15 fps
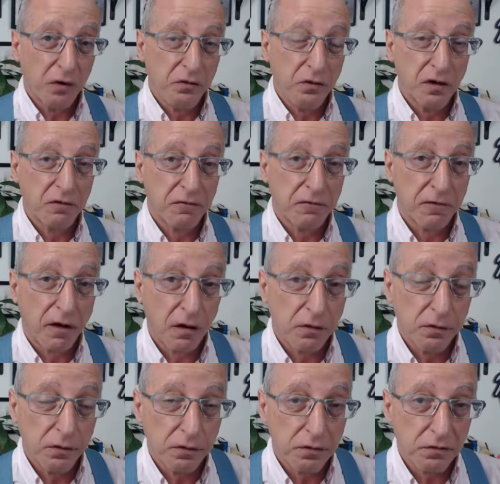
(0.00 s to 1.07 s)
You got to
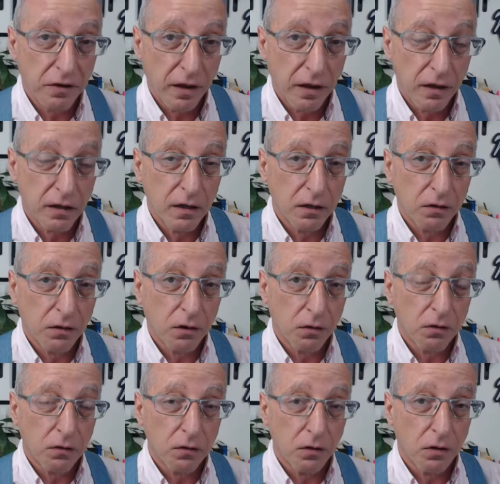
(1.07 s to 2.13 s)
follow the state and
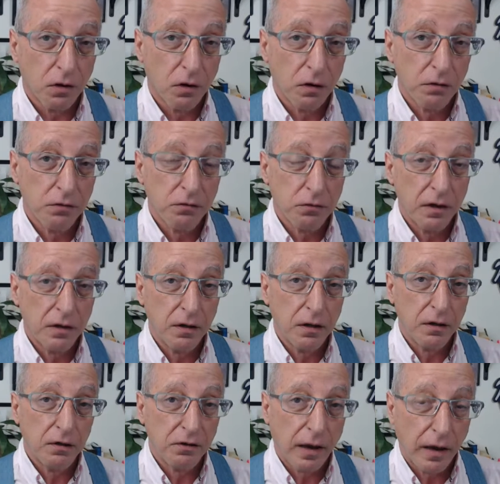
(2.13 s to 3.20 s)
local laws. You got to get
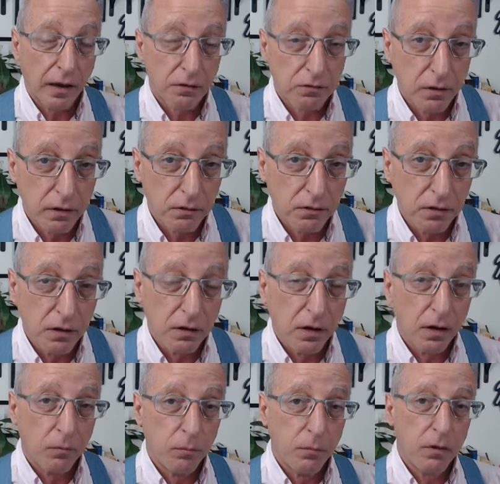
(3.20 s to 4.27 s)
a tax ID
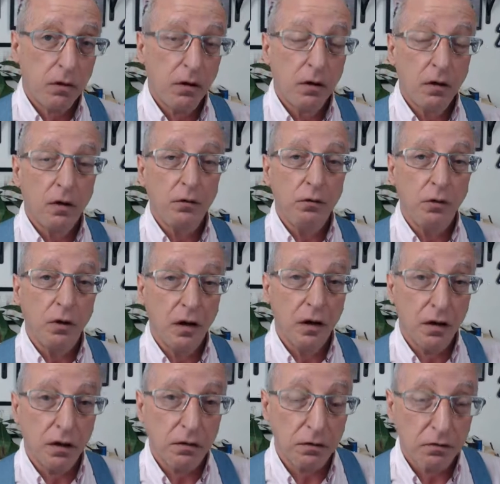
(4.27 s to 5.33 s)
number. You got to
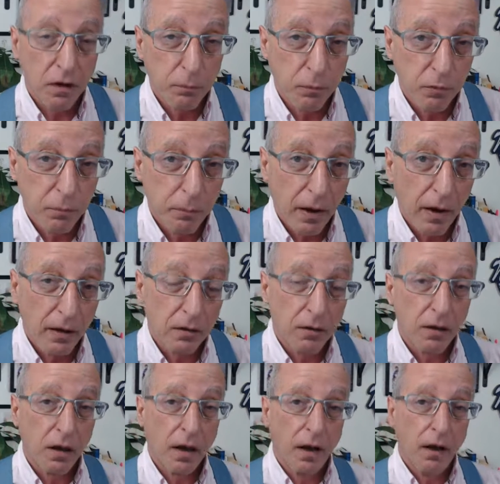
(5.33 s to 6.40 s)
get a separate bank
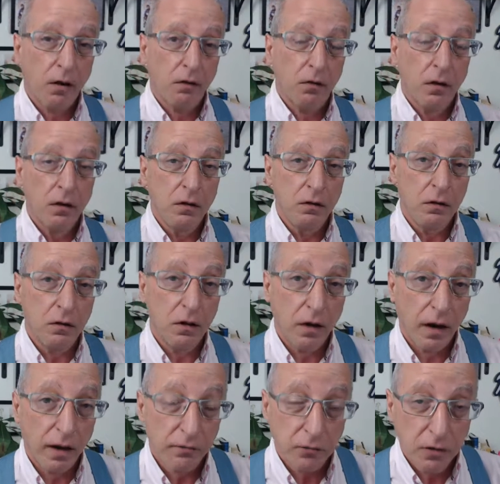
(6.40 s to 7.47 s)
account. You're going
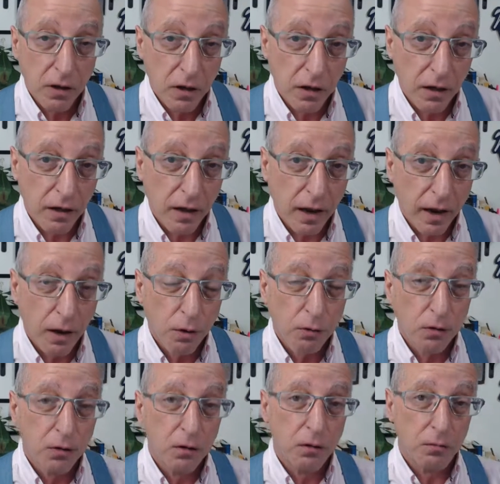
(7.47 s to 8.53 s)
to have to get an
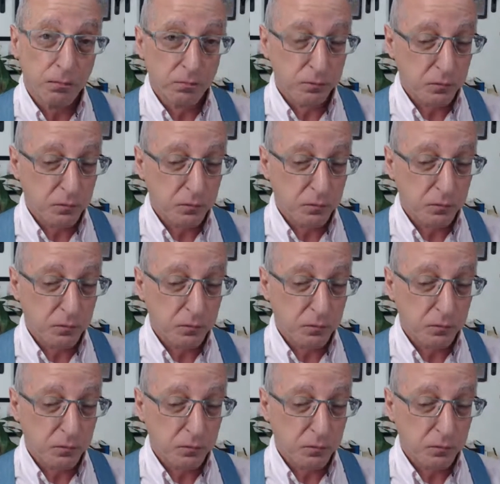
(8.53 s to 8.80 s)
accountant.